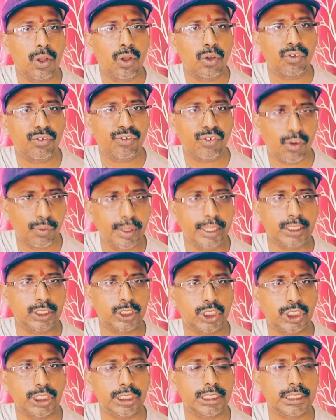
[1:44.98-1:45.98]
for
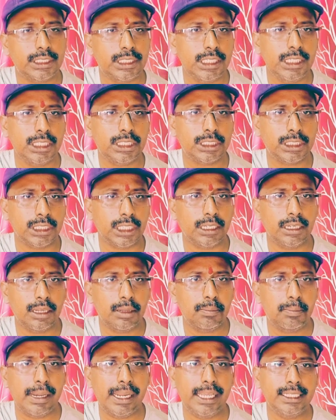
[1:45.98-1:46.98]
which teacher
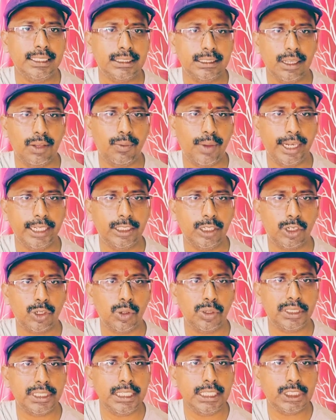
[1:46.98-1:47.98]
plays a vital
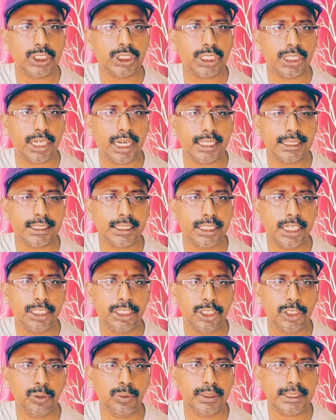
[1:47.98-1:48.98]
role. Teacher as an
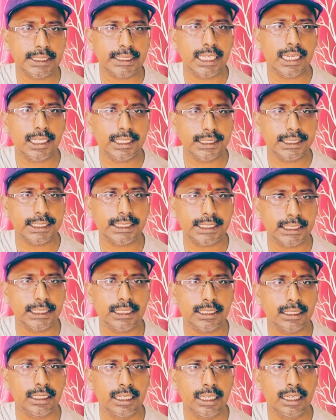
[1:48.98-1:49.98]
enthusiastic